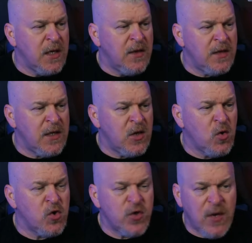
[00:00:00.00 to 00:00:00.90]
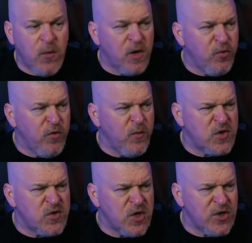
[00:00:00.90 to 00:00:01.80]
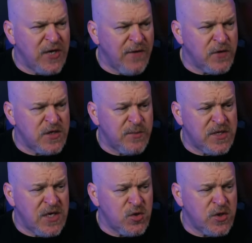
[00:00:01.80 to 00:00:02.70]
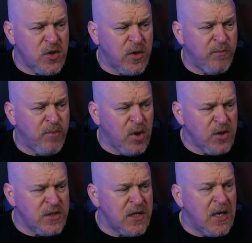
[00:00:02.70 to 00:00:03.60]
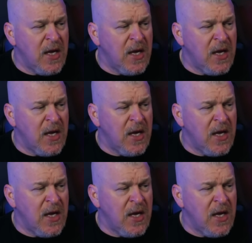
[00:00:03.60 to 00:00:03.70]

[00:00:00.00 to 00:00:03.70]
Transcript: the crucial network improvement restructuring efforts and potential token burns.